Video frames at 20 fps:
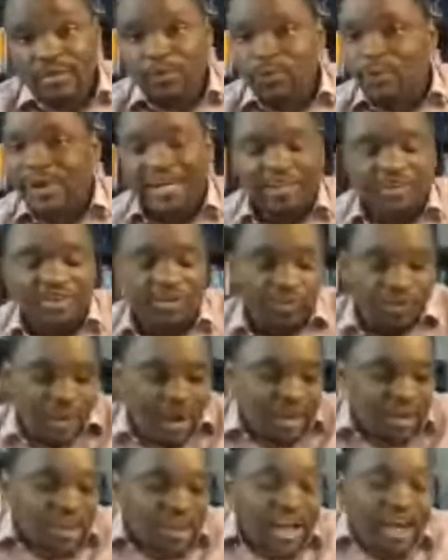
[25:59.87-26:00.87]
When
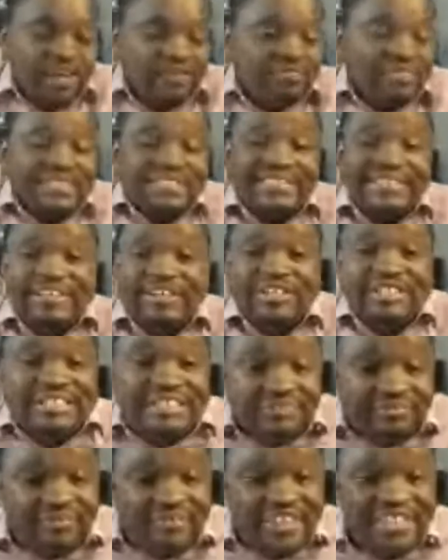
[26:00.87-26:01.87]
a lot of us are not
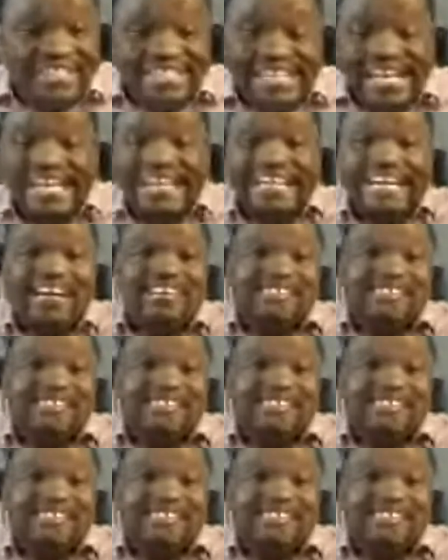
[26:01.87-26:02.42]
differentiating